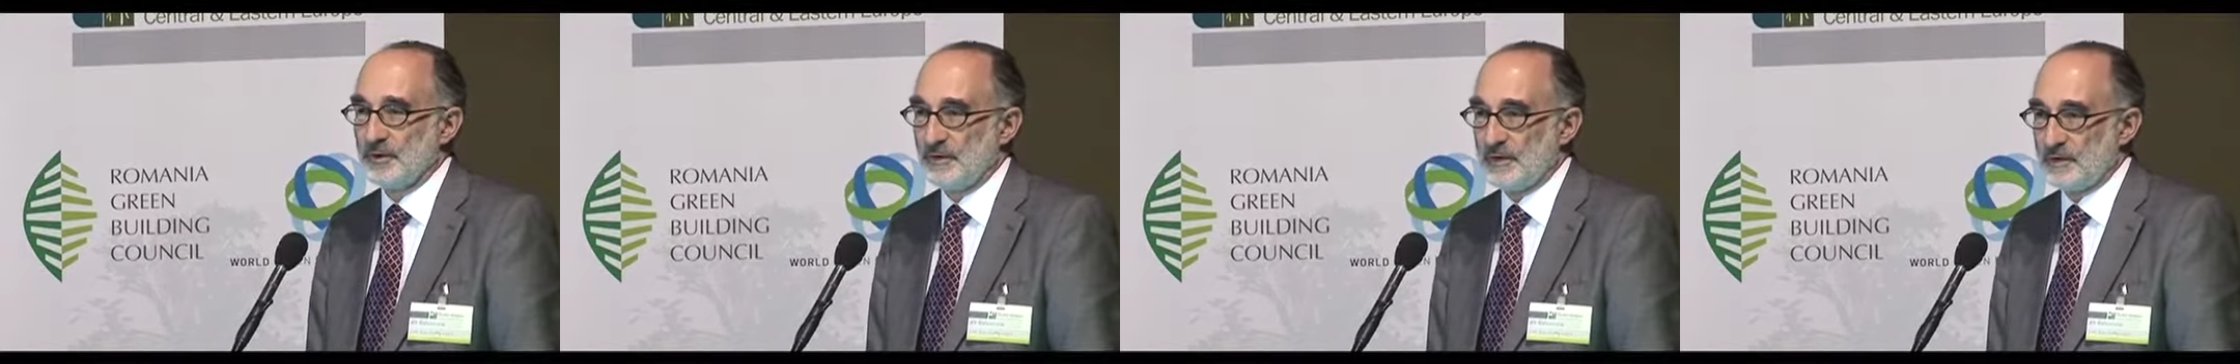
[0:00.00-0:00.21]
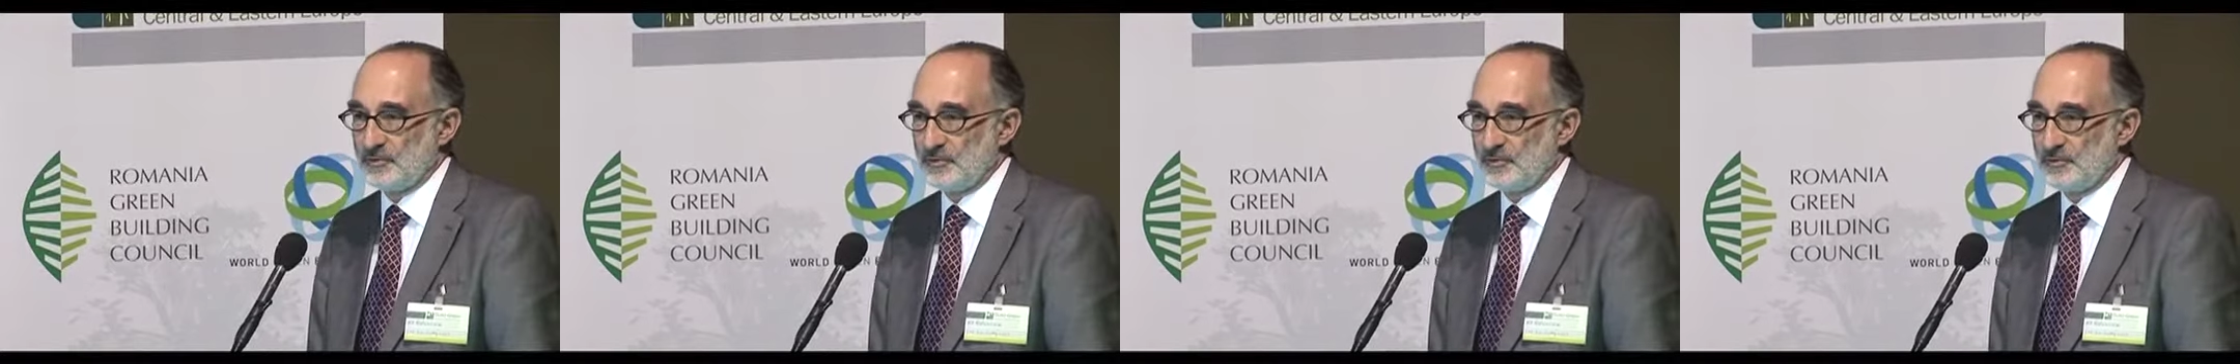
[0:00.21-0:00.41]

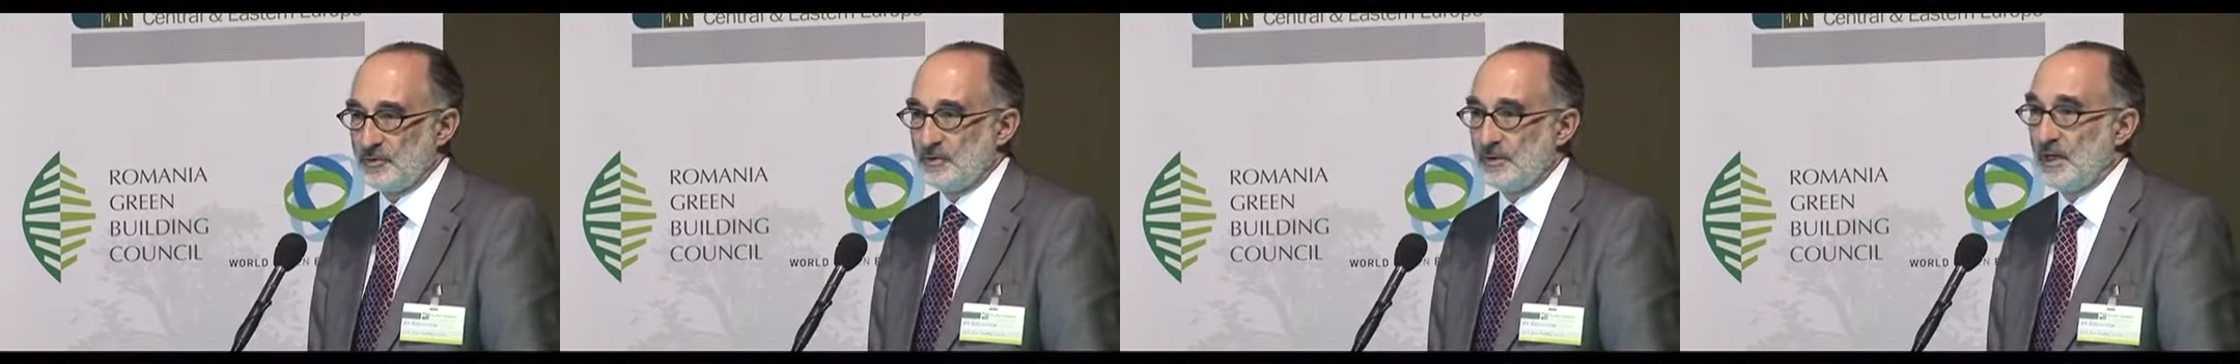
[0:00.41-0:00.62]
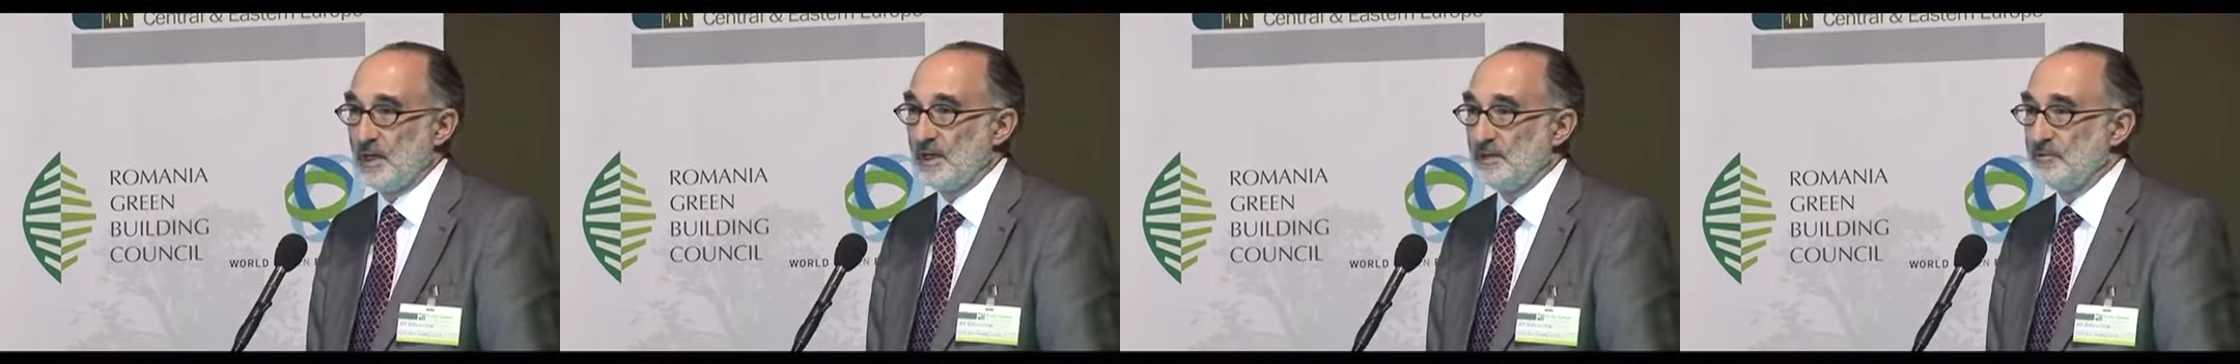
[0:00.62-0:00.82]
elections
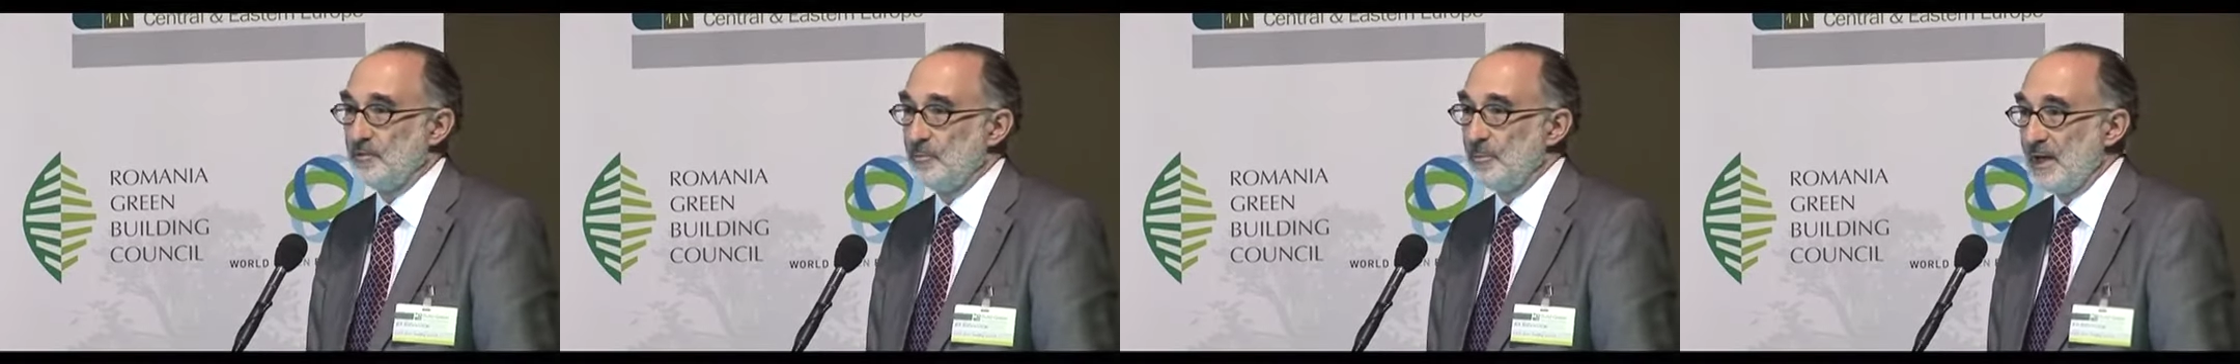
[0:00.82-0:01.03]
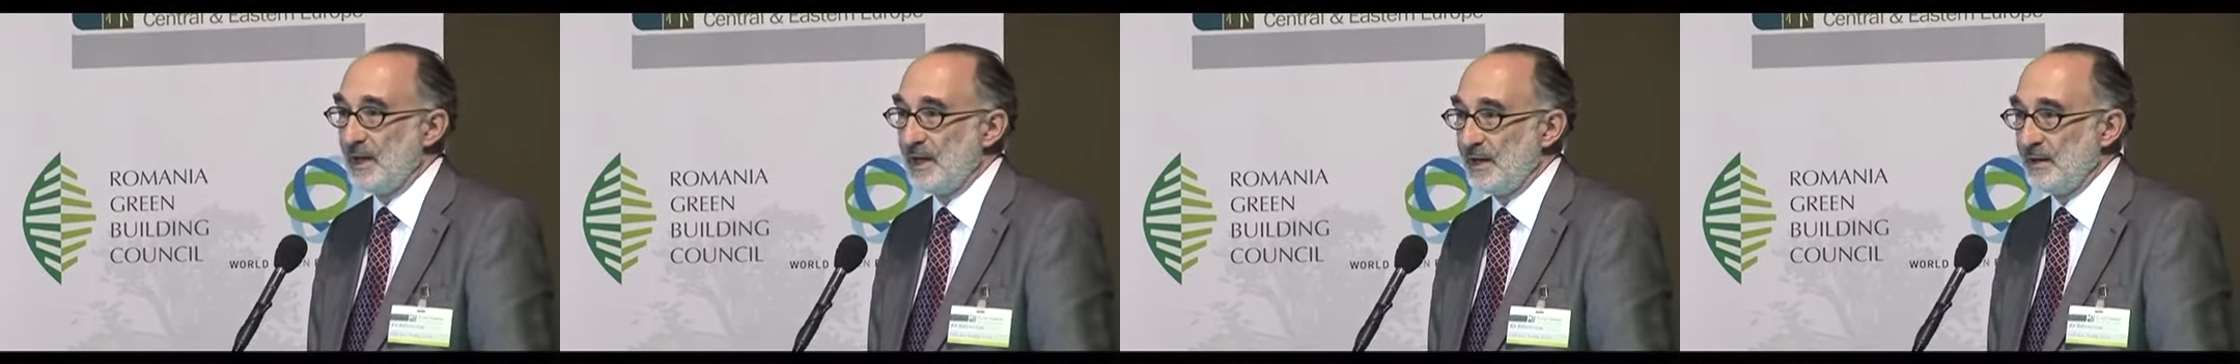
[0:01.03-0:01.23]
at the end of
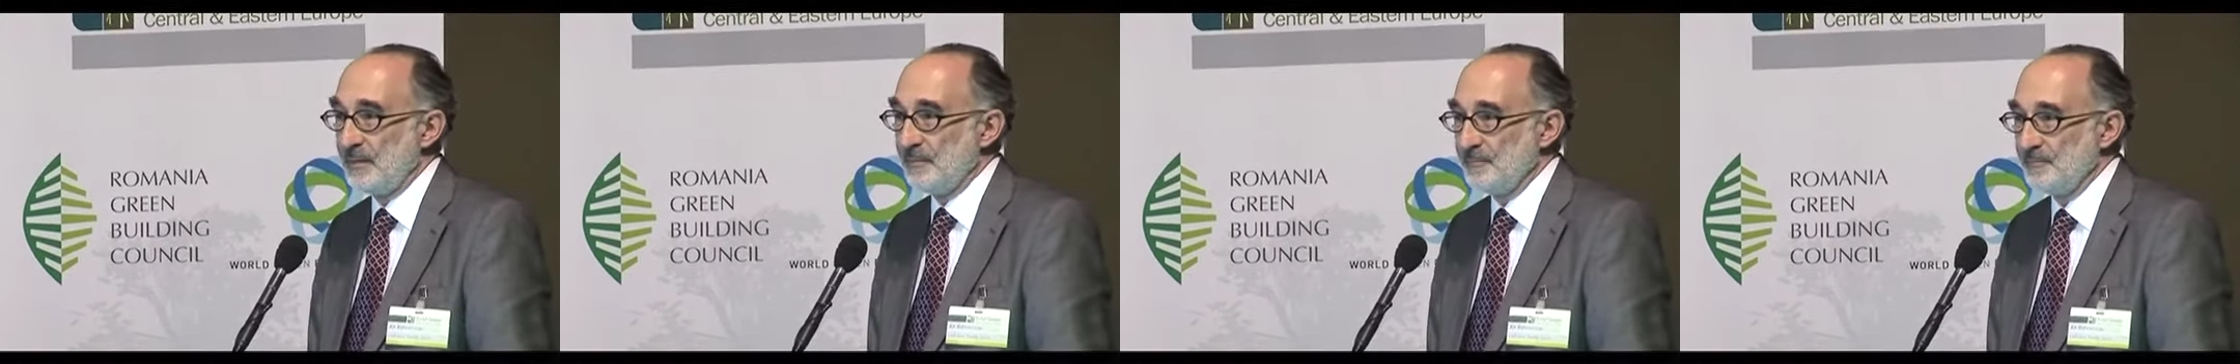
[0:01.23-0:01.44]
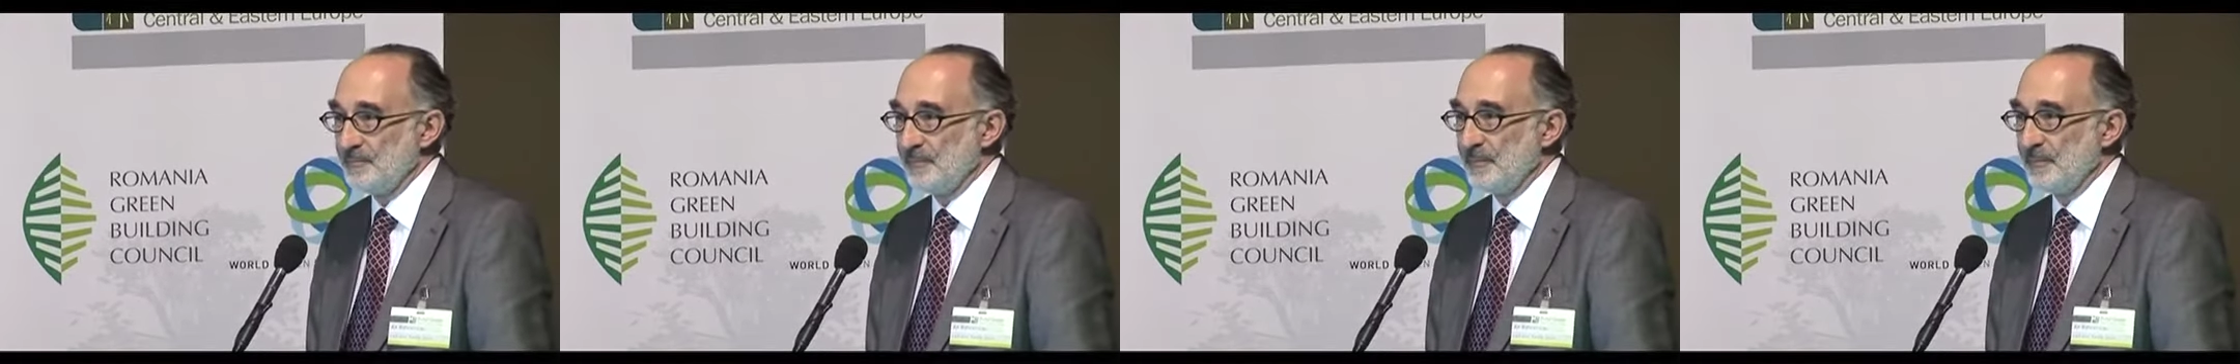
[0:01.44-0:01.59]
May,